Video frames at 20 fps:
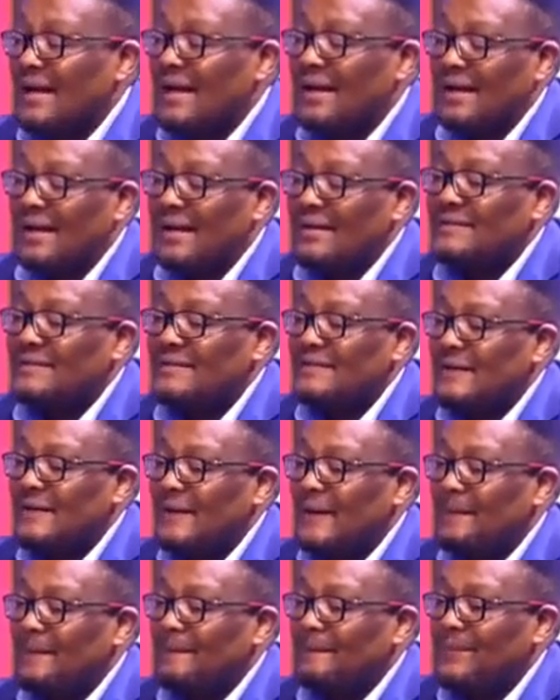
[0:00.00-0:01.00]
against
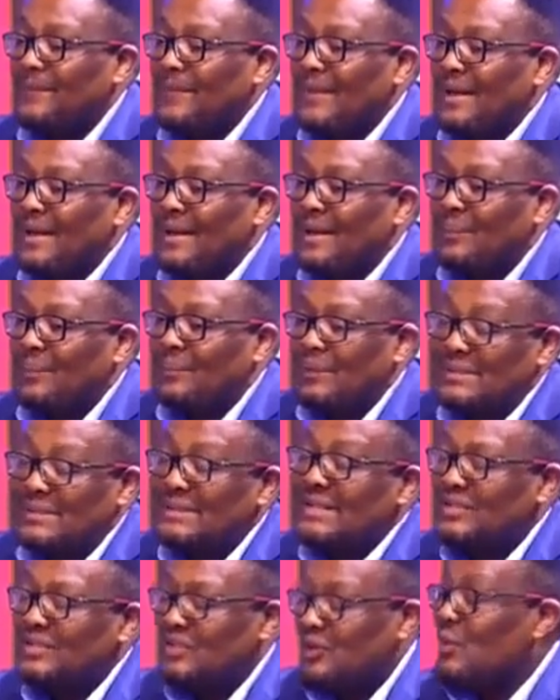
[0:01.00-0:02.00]

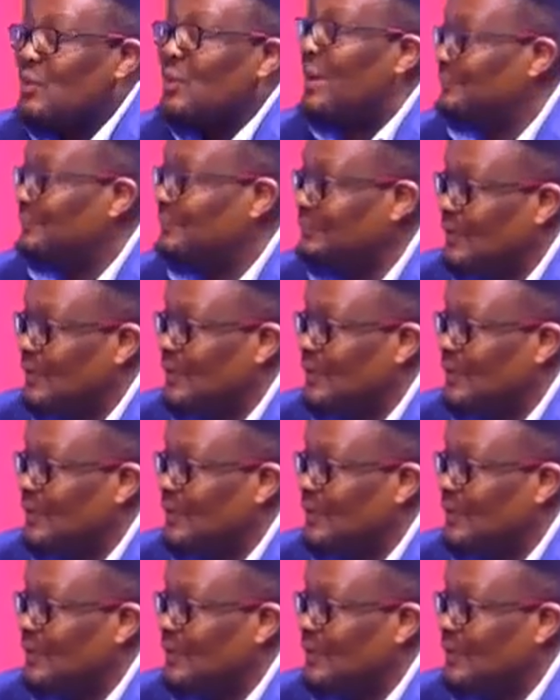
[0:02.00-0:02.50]
President Chiluba